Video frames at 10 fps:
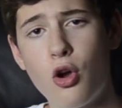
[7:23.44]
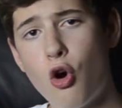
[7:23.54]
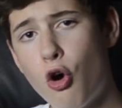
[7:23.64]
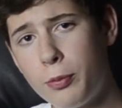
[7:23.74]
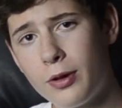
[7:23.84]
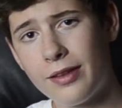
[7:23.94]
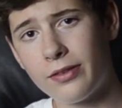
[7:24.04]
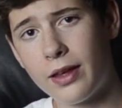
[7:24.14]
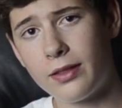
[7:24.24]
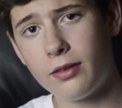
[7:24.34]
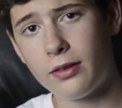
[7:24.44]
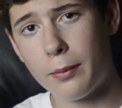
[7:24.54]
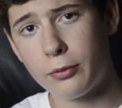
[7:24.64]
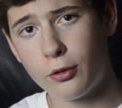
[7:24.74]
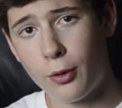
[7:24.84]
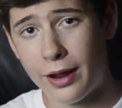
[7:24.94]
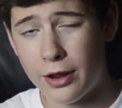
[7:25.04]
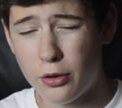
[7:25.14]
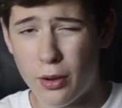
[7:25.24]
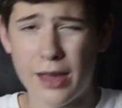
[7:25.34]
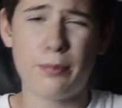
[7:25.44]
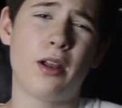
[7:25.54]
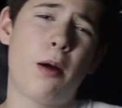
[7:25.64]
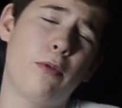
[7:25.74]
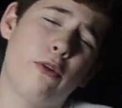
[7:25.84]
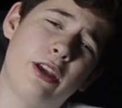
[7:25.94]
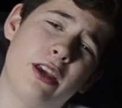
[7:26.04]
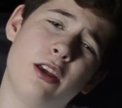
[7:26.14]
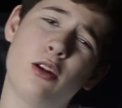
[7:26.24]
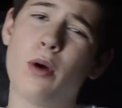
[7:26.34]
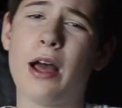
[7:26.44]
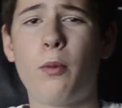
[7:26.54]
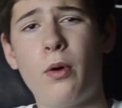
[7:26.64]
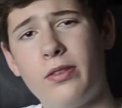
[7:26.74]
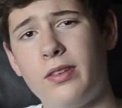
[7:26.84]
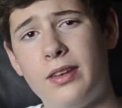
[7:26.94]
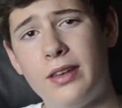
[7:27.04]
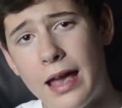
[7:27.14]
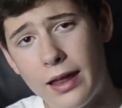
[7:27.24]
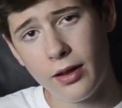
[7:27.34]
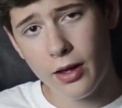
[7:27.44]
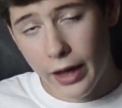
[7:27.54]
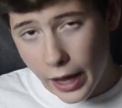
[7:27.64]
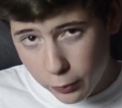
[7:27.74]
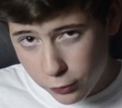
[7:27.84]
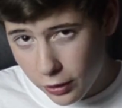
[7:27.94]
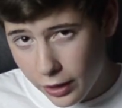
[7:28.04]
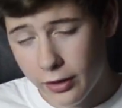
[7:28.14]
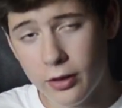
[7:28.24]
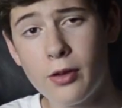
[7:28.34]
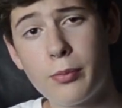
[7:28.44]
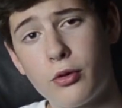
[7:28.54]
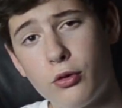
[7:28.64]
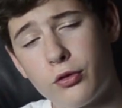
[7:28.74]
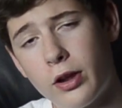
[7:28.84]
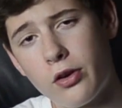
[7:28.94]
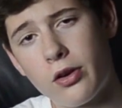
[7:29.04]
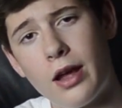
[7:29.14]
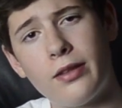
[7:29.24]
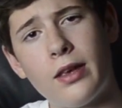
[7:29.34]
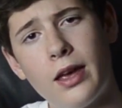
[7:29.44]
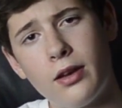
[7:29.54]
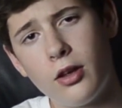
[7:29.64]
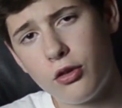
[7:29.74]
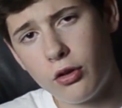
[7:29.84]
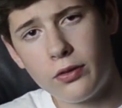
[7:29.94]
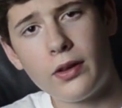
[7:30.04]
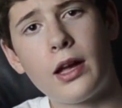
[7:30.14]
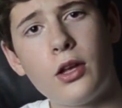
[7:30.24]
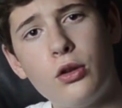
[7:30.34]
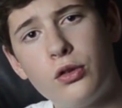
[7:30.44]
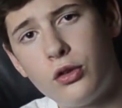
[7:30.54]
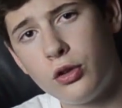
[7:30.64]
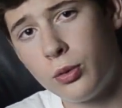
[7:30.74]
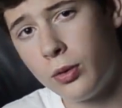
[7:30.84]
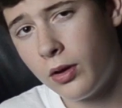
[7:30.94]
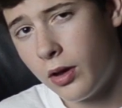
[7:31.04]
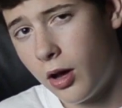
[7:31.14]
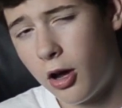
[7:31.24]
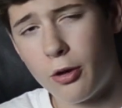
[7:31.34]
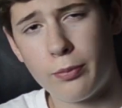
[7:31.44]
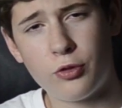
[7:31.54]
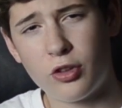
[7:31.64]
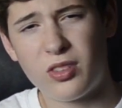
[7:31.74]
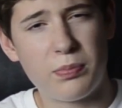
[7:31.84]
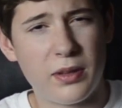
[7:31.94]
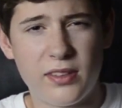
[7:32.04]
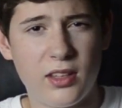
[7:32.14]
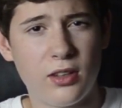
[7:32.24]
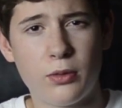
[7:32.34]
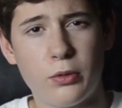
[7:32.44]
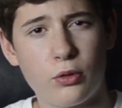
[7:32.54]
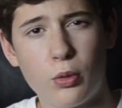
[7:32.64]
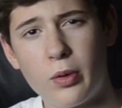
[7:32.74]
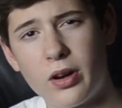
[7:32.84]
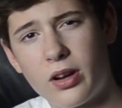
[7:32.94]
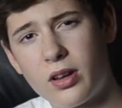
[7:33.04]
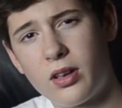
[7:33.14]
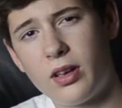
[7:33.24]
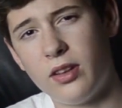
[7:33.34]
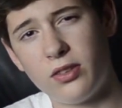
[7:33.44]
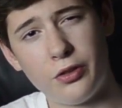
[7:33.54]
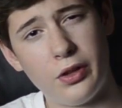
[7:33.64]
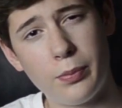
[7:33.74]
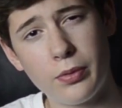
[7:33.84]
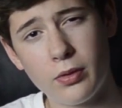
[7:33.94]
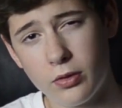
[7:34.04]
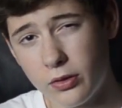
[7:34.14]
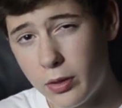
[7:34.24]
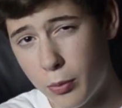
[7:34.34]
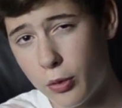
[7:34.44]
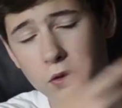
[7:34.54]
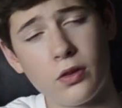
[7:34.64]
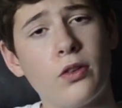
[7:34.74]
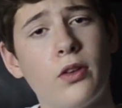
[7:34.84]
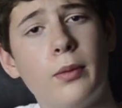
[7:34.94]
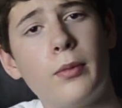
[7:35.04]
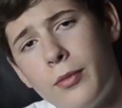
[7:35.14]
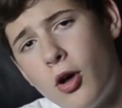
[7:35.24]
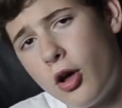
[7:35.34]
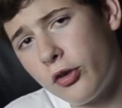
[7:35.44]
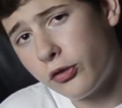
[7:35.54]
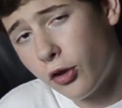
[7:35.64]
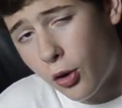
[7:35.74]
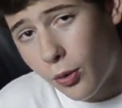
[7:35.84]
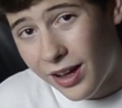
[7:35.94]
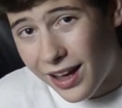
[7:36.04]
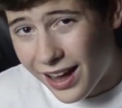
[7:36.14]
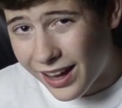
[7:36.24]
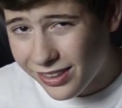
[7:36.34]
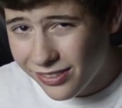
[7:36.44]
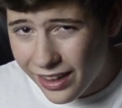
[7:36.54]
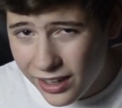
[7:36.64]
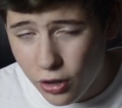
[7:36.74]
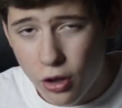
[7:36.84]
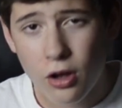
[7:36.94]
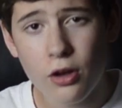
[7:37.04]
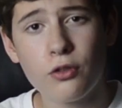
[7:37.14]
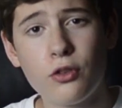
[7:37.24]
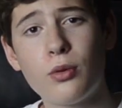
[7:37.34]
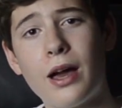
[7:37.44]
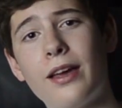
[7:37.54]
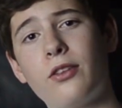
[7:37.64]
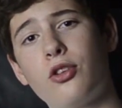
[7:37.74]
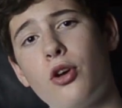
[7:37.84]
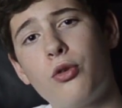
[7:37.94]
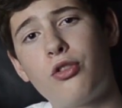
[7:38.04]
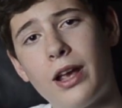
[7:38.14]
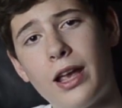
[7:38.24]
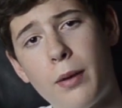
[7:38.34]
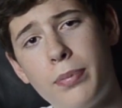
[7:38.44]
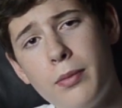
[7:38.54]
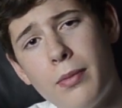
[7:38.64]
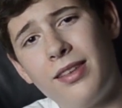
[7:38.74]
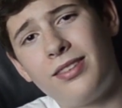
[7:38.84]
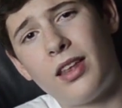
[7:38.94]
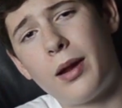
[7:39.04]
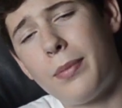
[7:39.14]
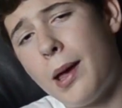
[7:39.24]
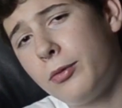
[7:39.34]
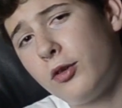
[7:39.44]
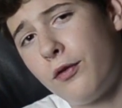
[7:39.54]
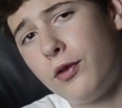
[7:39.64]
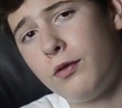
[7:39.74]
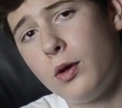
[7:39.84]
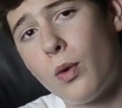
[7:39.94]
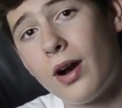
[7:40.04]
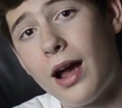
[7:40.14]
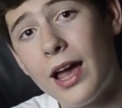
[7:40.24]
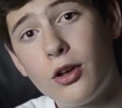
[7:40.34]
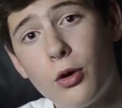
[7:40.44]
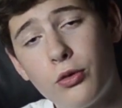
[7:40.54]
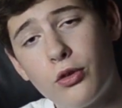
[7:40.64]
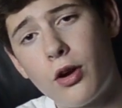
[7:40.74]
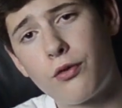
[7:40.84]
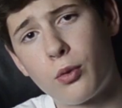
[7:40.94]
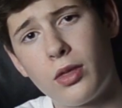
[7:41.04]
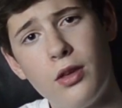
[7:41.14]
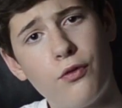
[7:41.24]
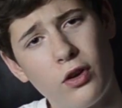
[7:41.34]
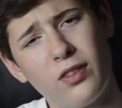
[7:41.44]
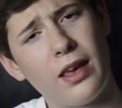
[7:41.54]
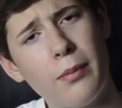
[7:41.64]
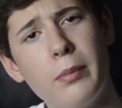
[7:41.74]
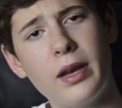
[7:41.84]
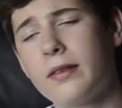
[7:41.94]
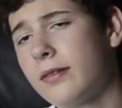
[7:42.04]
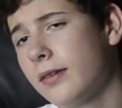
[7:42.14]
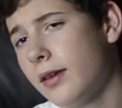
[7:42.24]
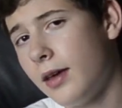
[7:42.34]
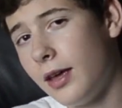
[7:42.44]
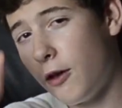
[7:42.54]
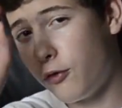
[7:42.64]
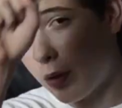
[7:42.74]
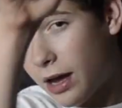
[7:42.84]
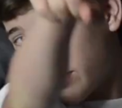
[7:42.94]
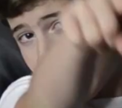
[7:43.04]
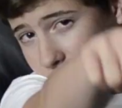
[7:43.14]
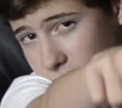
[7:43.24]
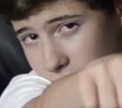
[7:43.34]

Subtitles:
Hope you guys liked this episode. I know I haven't been uploading in a while once again. I will try to produce regular content just like I used to. Just busy with schoolwork and sleep. Mostly sleep. Also, I'd like all of you guys to go check out Pit My Setup episode 50 where I co-starred for the first 10 minutes. If you guys like to